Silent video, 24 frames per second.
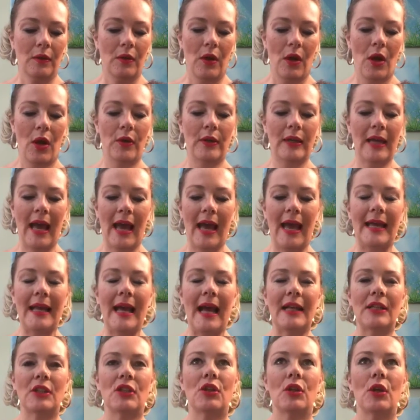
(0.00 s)
Okay,
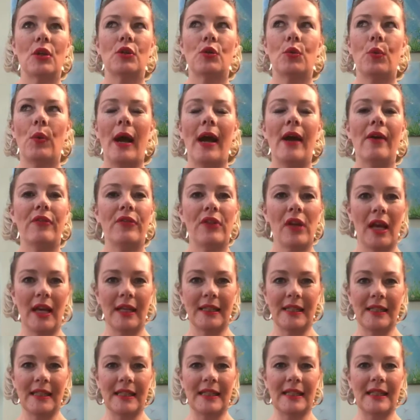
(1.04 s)
at
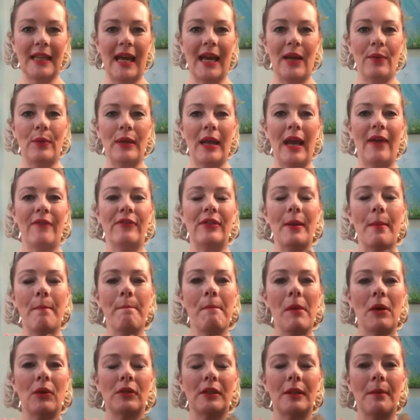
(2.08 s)
12:30 today we have the
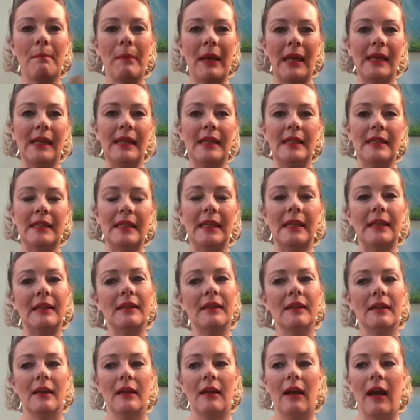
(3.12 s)
most amazing
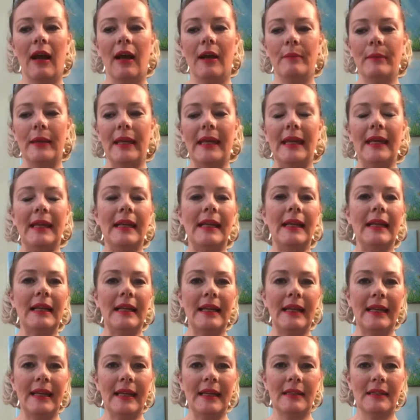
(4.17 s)
healing
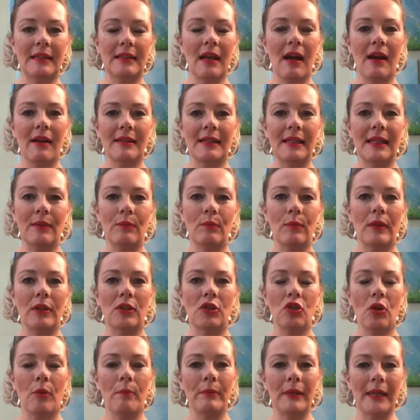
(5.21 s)
clinic starting with
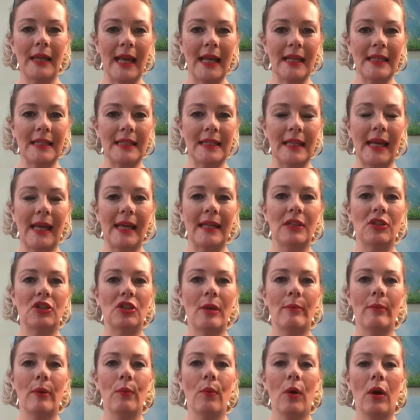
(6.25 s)
John Benest and
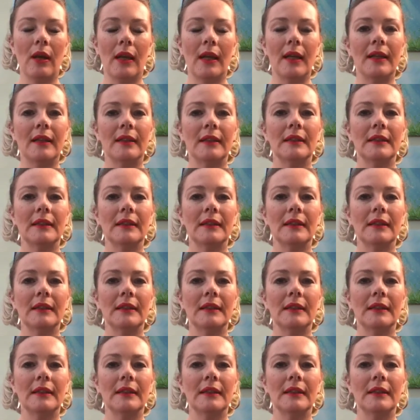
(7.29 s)
Gemma Waller.